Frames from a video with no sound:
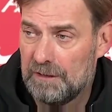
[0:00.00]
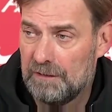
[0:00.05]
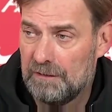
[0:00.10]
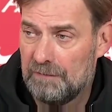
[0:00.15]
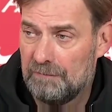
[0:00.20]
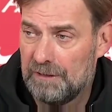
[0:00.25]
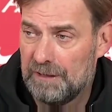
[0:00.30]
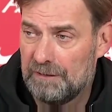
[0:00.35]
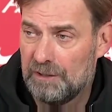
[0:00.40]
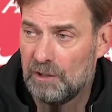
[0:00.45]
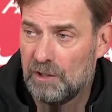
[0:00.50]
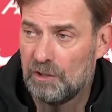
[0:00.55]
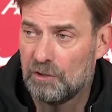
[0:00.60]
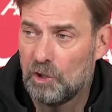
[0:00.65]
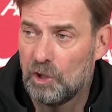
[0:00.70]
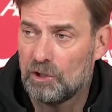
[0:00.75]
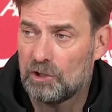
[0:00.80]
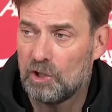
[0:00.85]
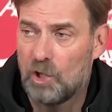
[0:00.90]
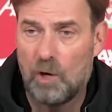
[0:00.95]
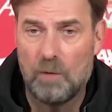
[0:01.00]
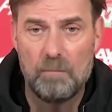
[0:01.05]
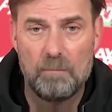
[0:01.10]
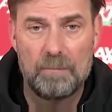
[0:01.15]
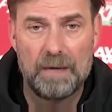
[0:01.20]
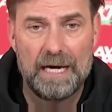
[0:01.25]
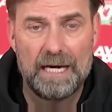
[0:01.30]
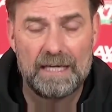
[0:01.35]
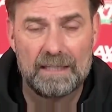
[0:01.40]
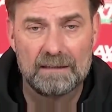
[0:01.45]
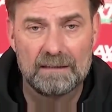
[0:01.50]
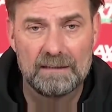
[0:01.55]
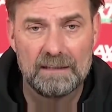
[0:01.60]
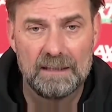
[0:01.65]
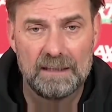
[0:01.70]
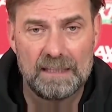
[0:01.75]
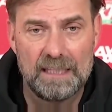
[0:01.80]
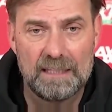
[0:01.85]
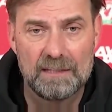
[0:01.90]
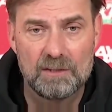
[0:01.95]
When you're not compact
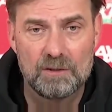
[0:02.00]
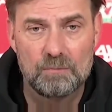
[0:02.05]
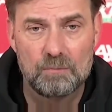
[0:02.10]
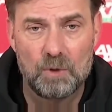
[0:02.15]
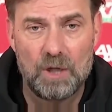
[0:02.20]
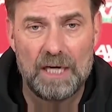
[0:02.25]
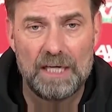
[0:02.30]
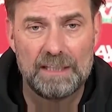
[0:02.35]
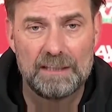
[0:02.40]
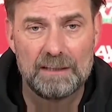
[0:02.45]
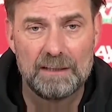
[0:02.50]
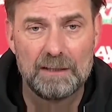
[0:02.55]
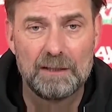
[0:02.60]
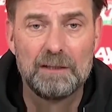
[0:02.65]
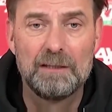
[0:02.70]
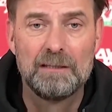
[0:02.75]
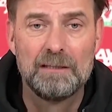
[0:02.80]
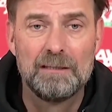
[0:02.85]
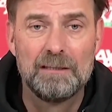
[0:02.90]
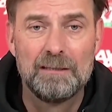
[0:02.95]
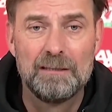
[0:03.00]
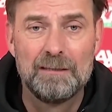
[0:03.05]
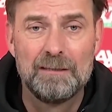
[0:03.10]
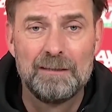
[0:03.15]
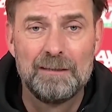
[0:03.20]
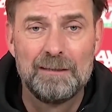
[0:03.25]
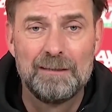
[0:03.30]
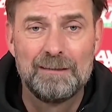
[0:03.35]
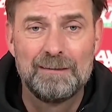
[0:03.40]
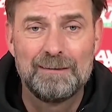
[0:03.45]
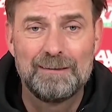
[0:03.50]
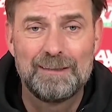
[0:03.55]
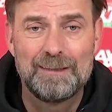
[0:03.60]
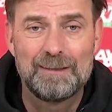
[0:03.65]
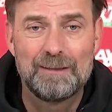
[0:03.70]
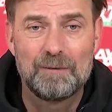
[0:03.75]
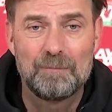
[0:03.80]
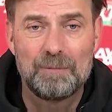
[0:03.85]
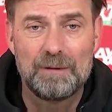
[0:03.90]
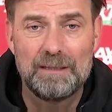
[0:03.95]
against Brighton,
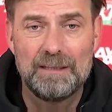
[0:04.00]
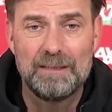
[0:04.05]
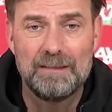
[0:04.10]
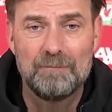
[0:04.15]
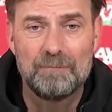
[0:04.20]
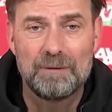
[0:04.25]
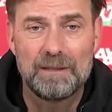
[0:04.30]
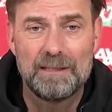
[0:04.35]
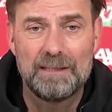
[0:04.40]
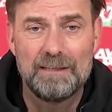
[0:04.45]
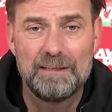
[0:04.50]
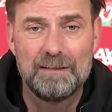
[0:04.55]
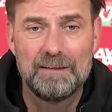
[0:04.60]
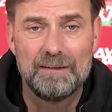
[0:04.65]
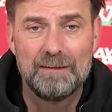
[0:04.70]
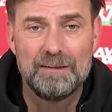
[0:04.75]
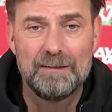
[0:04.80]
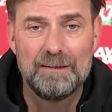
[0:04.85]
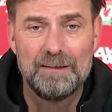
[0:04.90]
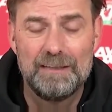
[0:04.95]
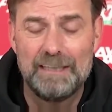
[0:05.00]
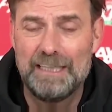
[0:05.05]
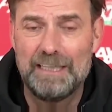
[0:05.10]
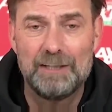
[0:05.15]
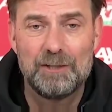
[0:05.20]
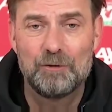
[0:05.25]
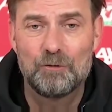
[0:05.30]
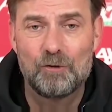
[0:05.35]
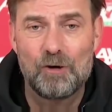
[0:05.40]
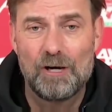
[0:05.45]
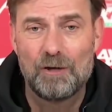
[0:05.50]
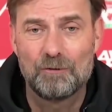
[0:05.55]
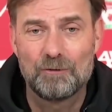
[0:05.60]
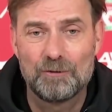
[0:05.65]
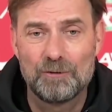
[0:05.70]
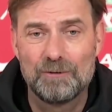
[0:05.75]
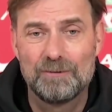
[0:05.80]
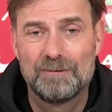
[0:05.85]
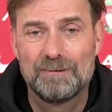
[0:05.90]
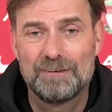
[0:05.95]
then they play in and
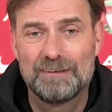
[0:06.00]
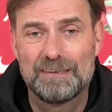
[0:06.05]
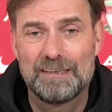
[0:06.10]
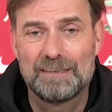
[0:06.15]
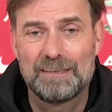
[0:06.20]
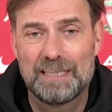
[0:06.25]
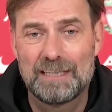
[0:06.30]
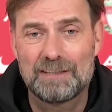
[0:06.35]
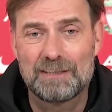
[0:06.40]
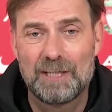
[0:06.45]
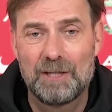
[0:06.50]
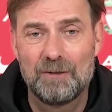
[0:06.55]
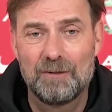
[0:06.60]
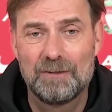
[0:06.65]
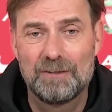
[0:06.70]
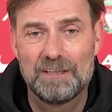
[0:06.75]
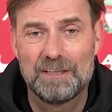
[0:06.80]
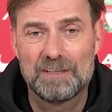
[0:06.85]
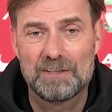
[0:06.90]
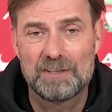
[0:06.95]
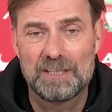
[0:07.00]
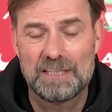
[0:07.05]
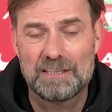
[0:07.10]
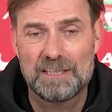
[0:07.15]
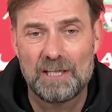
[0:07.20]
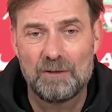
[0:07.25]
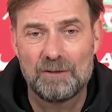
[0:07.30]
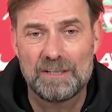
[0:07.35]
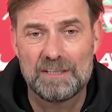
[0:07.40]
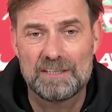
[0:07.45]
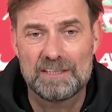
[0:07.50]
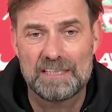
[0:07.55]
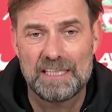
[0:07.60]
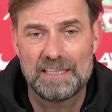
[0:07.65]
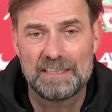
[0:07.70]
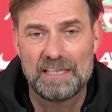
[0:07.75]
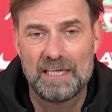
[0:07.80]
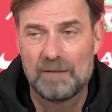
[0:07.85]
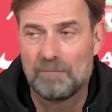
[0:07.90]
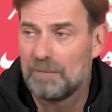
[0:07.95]
around you. That's how it is. That's how they
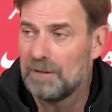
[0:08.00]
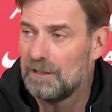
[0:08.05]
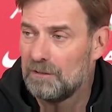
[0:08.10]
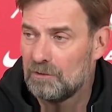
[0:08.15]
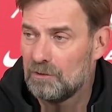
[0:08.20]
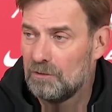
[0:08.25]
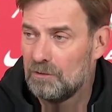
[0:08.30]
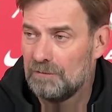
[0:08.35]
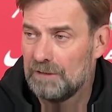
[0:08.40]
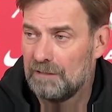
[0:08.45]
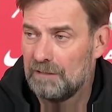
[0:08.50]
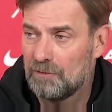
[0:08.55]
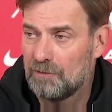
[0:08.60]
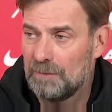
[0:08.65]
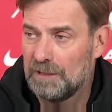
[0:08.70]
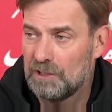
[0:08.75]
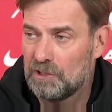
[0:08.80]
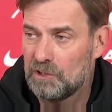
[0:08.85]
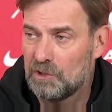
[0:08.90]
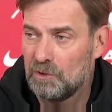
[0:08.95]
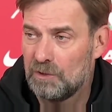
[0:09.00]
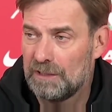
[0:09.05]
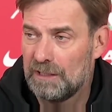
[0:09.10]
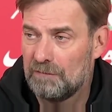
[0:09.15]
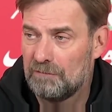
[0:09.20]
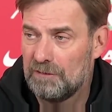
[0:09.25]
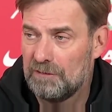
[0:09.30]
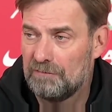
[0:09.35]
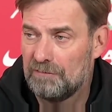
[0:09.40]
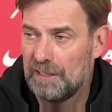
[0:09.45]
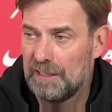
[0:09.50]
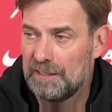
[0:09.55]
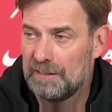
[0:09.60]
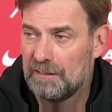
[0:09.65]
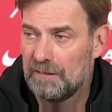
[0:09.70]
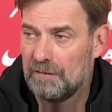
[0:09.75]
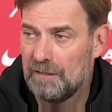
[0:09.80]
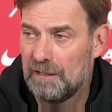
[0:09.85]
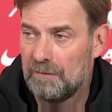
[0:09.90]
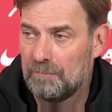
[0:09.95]
set up. So we have to make sure that we find
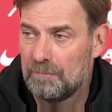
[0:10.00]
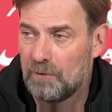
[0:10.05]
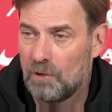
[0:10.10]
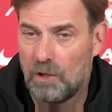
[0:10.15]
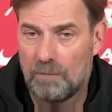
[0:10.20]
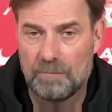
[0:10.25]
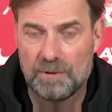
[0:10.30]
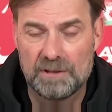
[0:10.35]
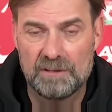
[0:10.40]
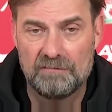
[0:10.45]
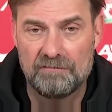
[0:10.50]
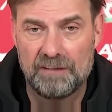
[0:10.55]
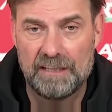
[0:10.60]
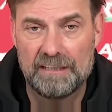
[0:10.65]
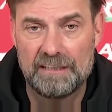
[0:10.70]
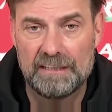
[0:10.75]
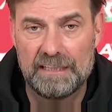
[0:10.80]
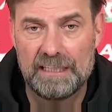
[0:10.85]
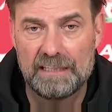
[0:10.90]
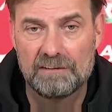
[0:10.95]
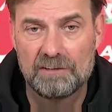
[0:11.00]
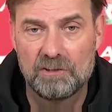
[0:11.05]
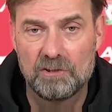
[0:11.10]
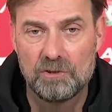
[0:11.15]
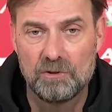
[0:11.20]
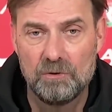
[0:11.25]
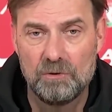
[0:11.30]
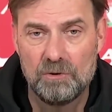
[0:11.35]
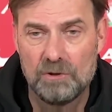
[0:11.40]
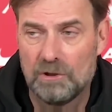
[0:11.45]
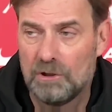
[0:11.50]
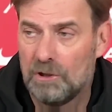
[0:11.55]
a proper defending attitude,